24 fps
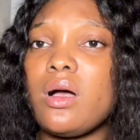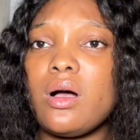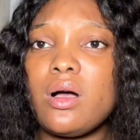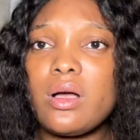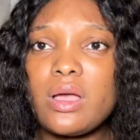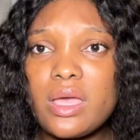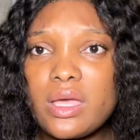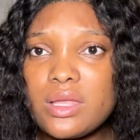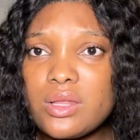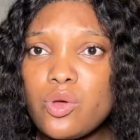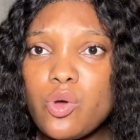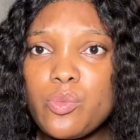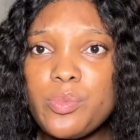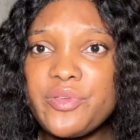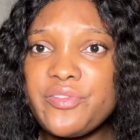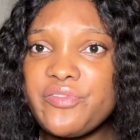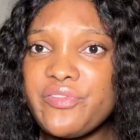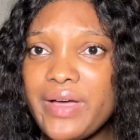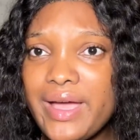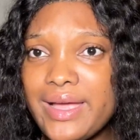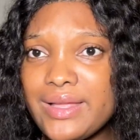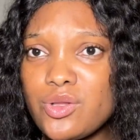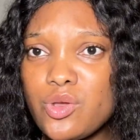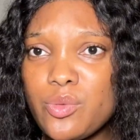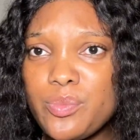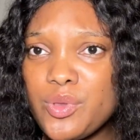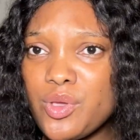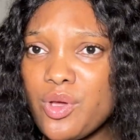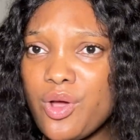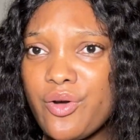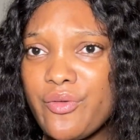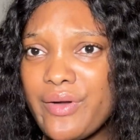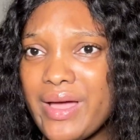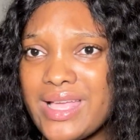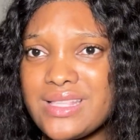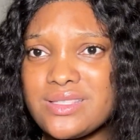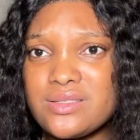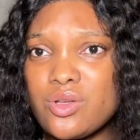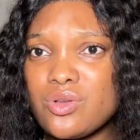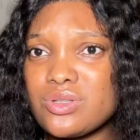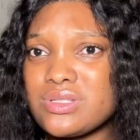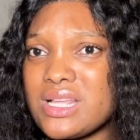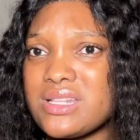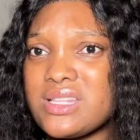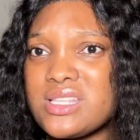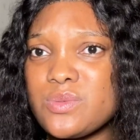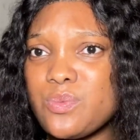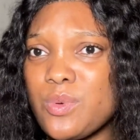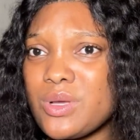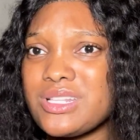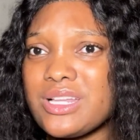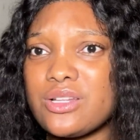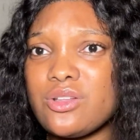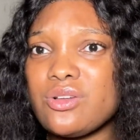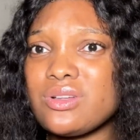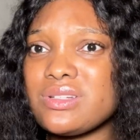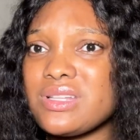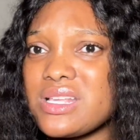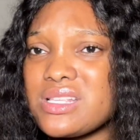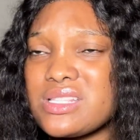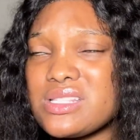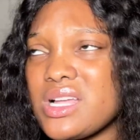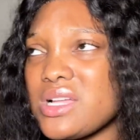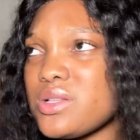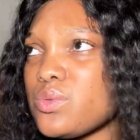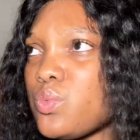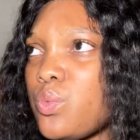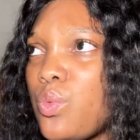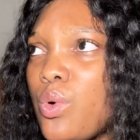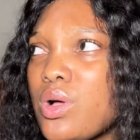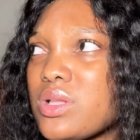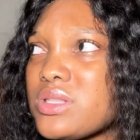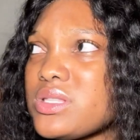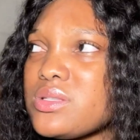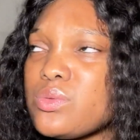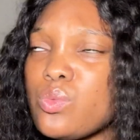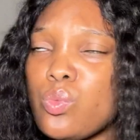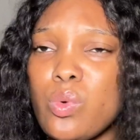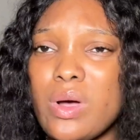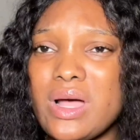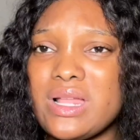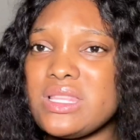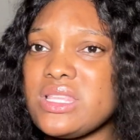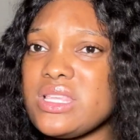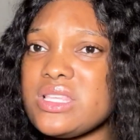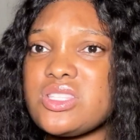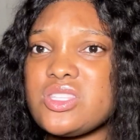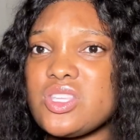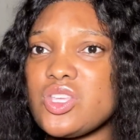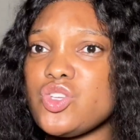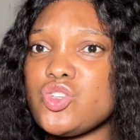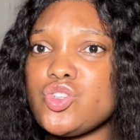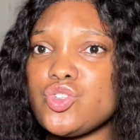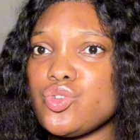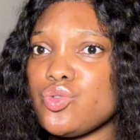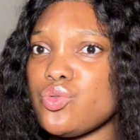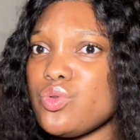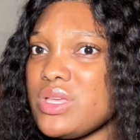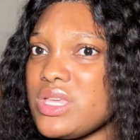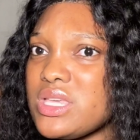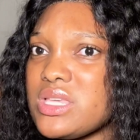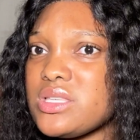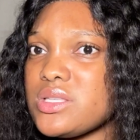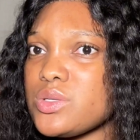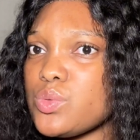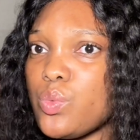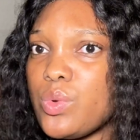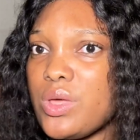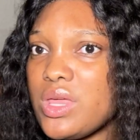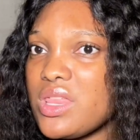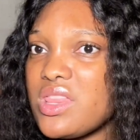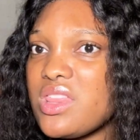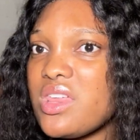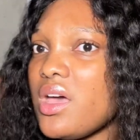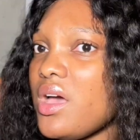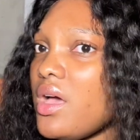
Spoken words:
okay, they'll be fine, they'll be all right. Because at this point, I don't understand what Wani's issue is with